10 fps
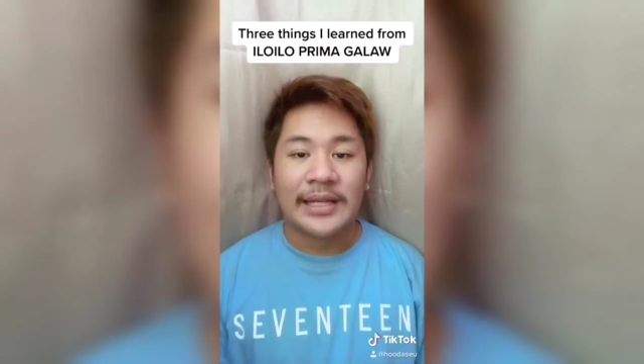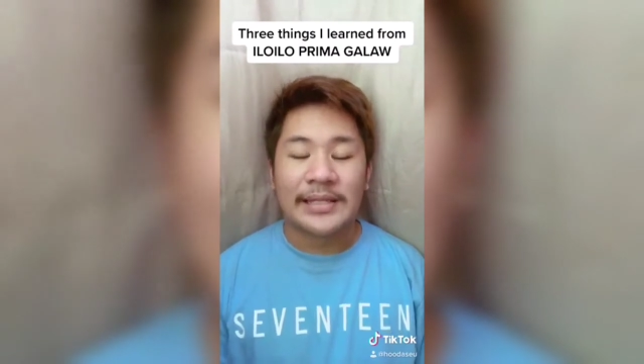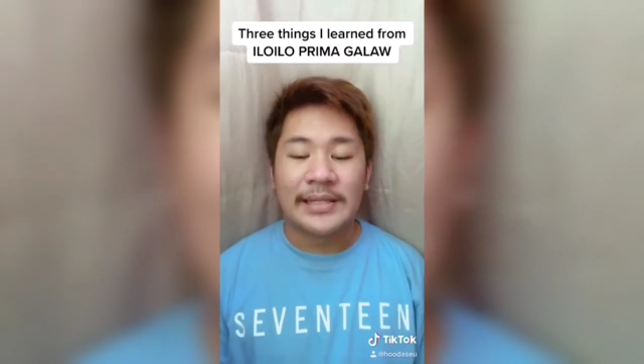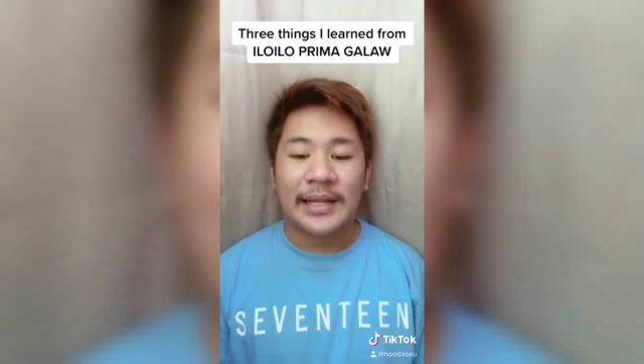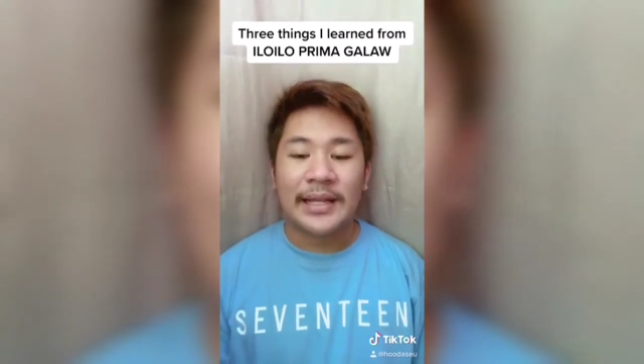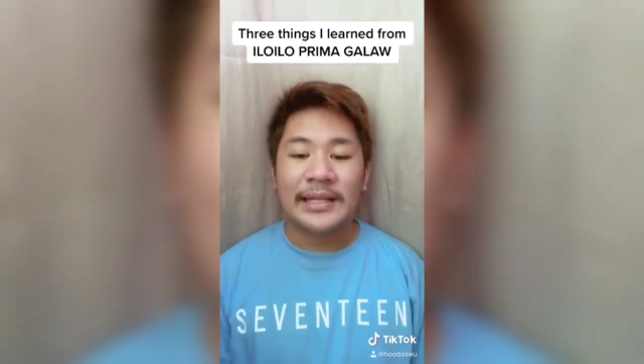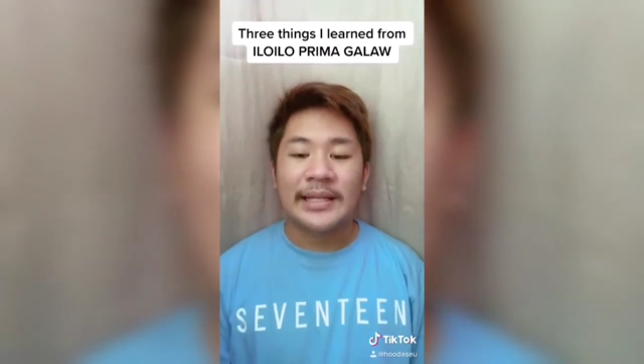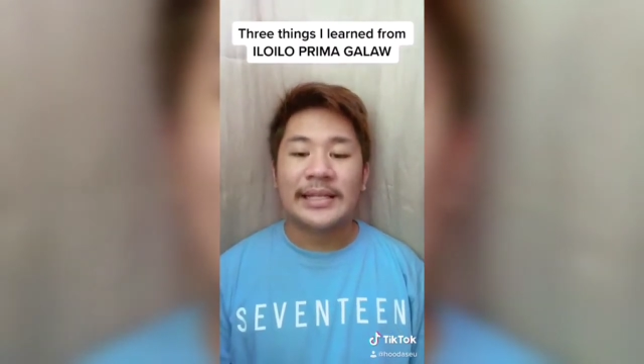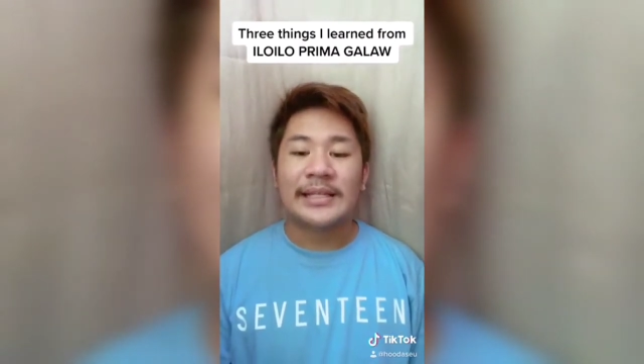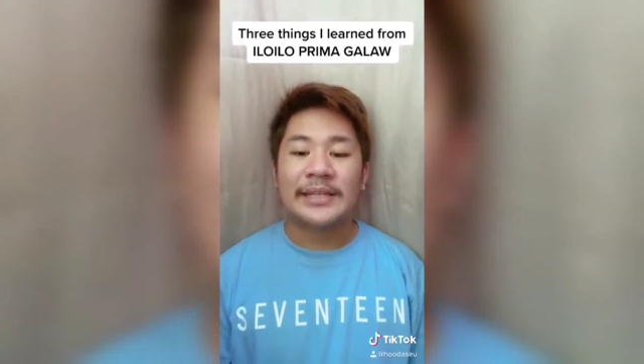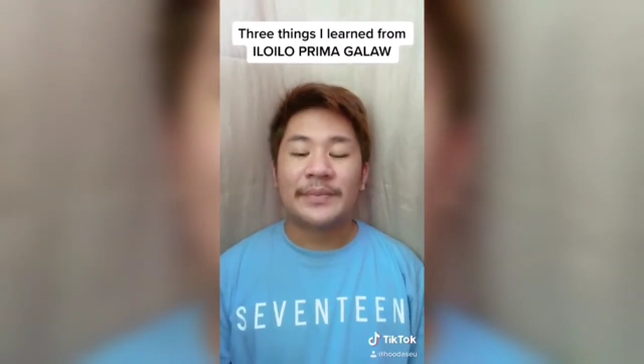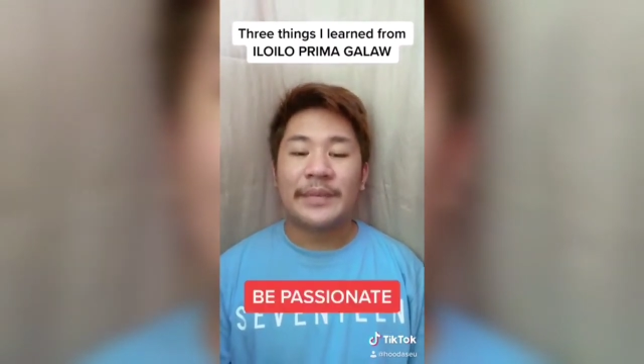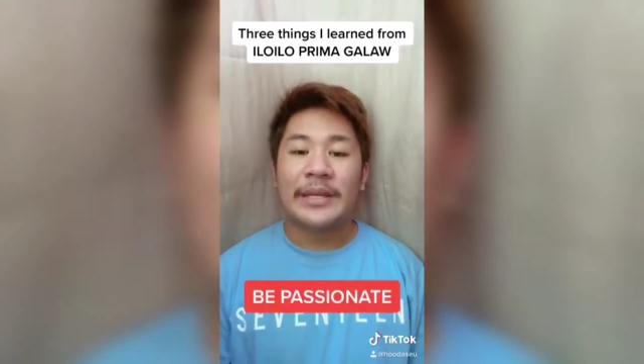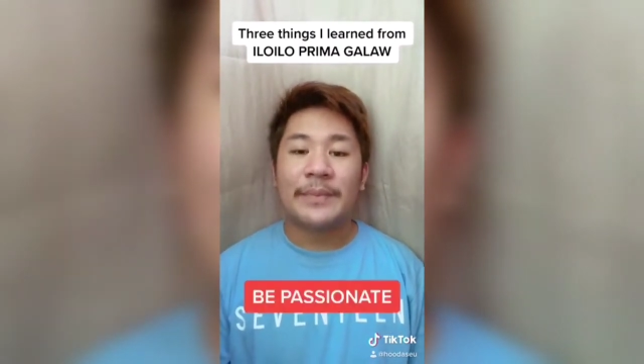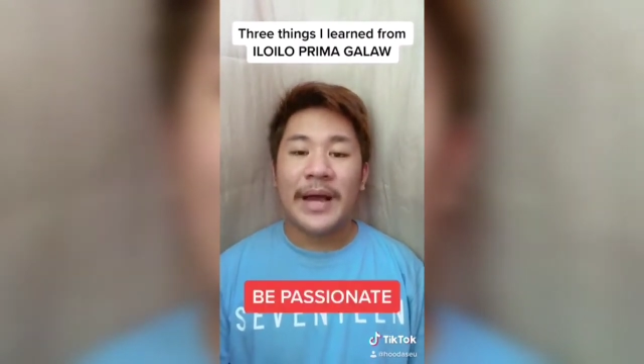Second is,
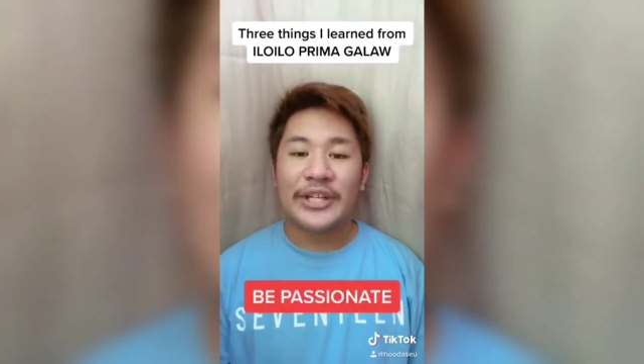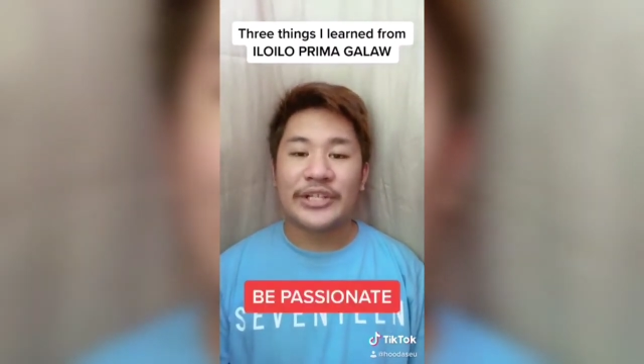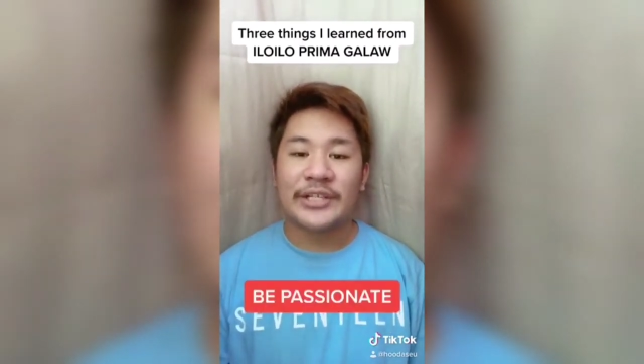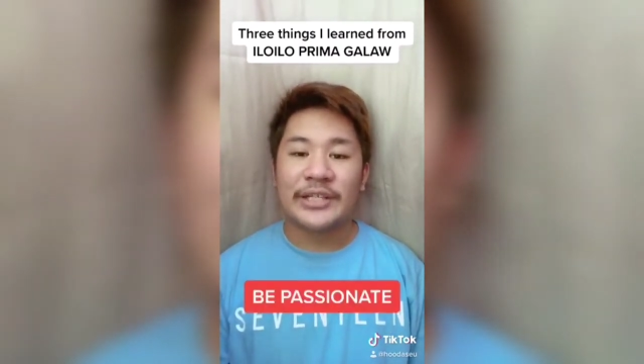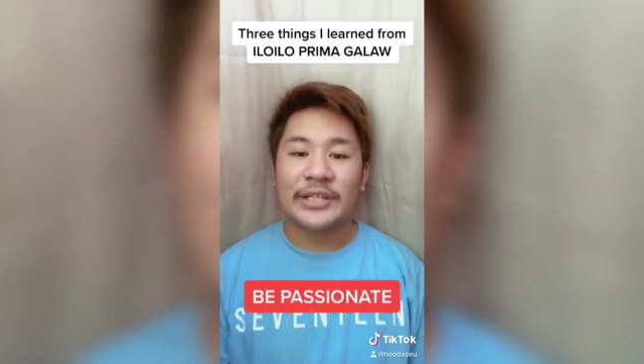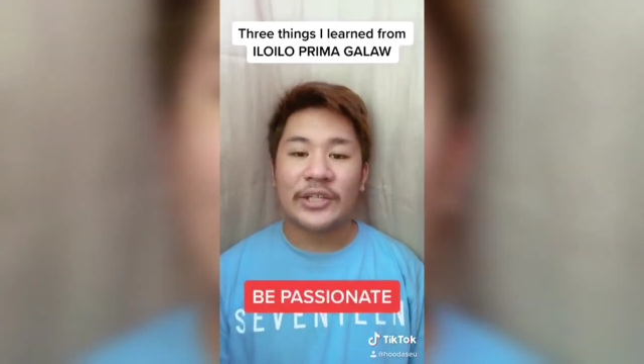be passionate.